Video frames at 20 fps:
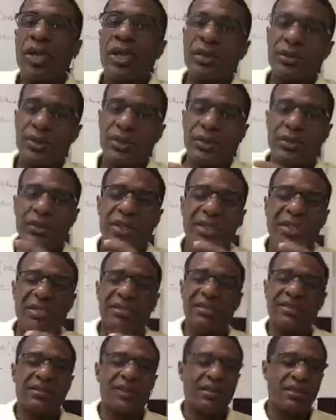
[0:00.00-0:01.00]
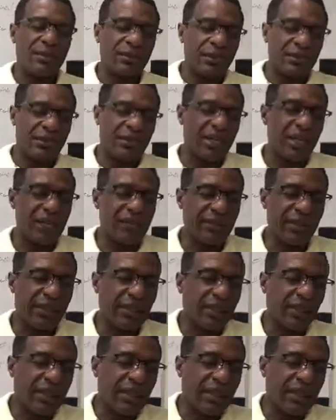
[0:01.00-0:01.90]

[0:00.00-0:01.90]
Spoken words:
hours away, and so I'm always driving.